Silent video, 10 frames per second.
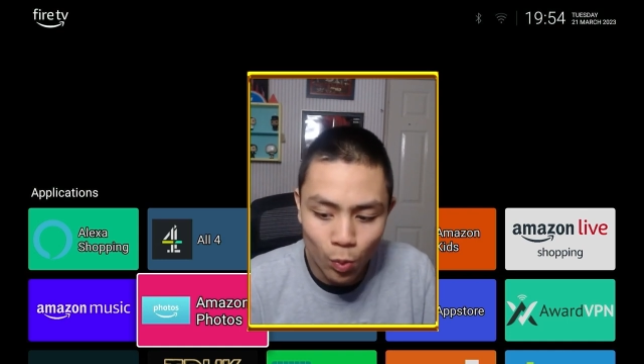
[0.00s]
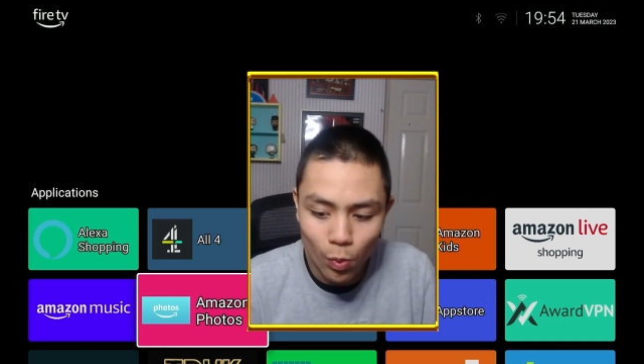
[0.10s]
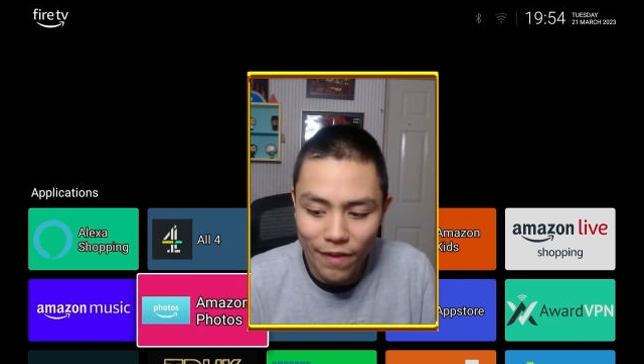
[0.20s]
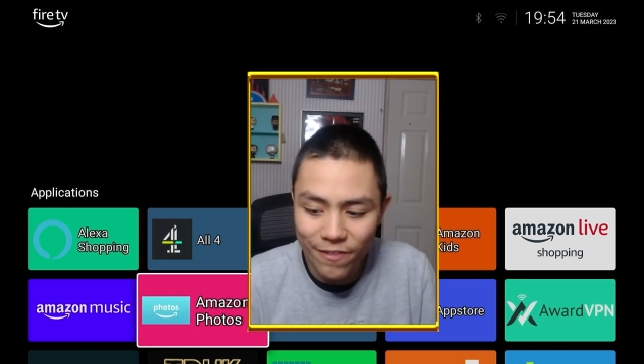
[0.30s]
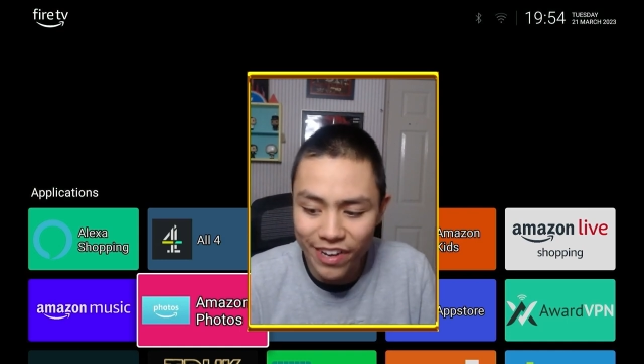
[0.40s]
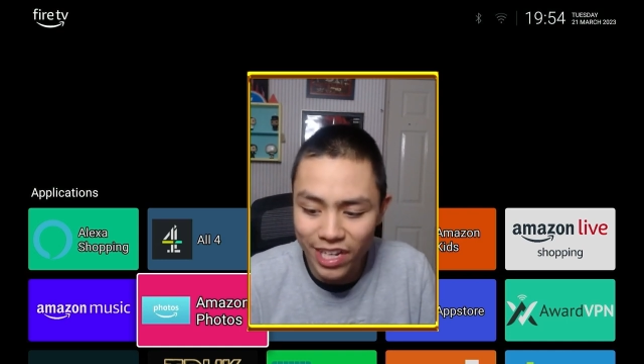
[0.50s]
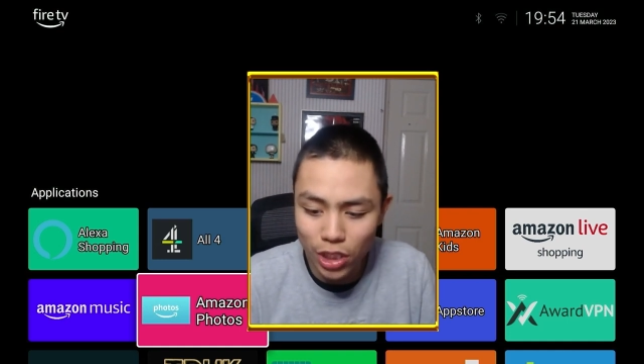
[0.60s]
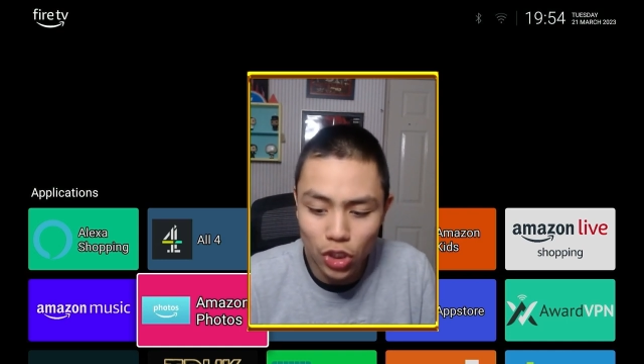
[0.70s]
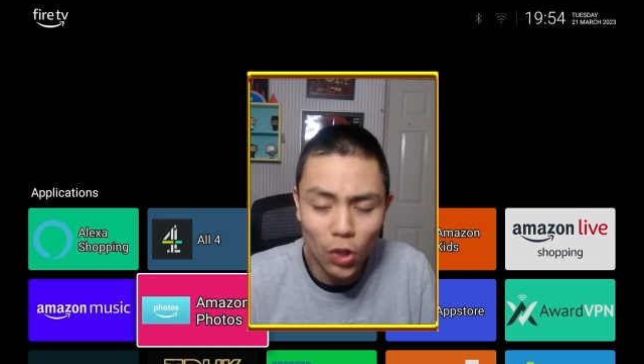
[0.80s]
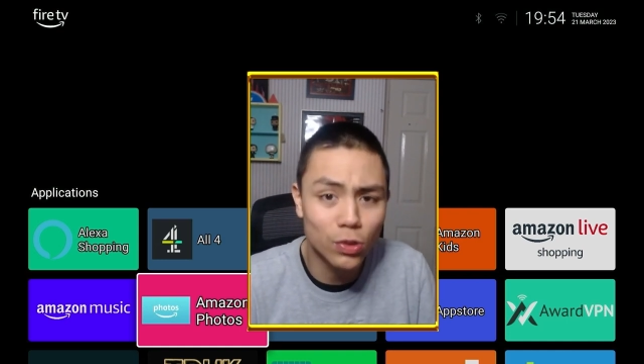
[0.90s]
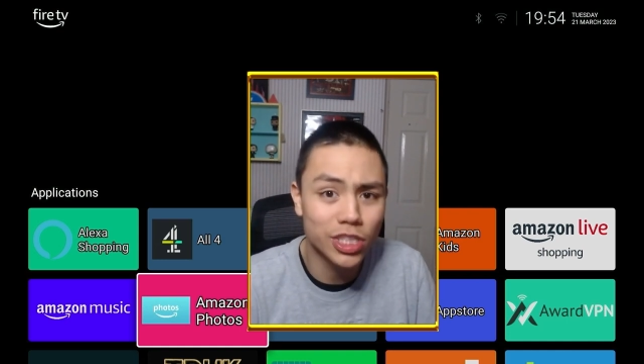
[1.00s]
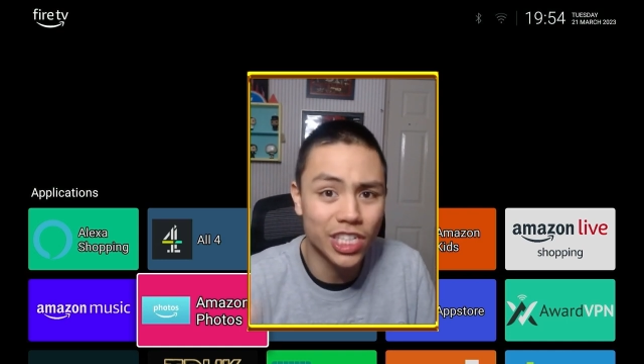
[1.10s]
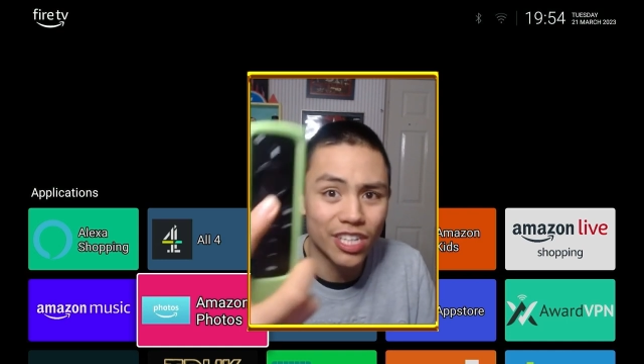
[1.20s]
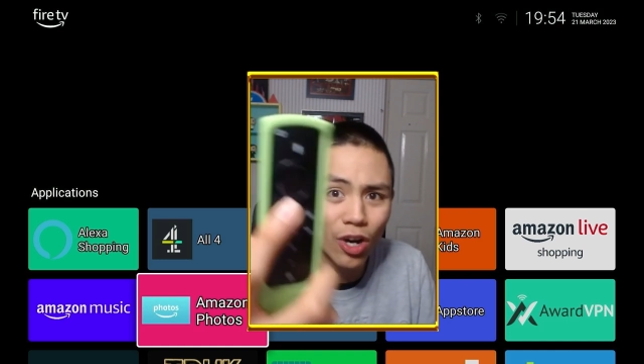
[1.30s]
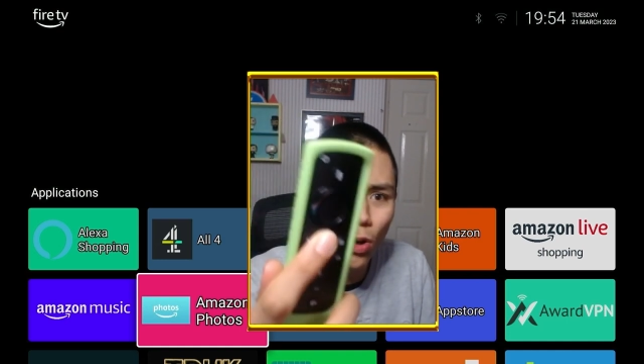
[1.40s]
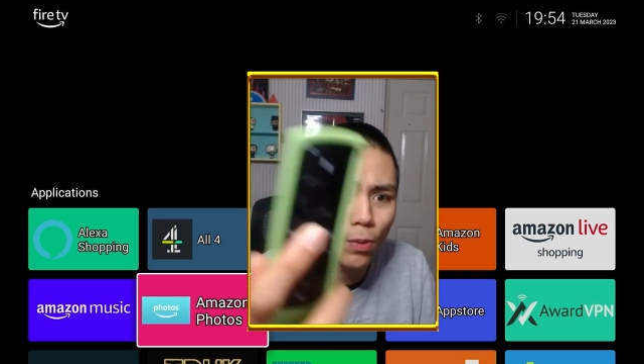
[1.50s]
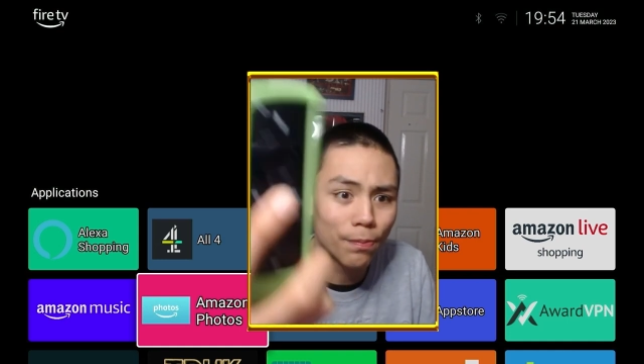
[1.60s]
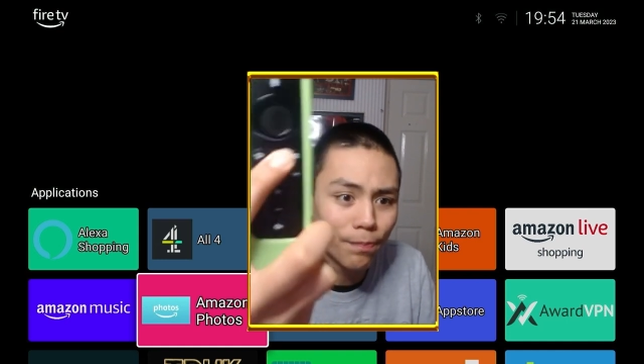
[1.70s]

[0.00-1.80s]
Whether using the home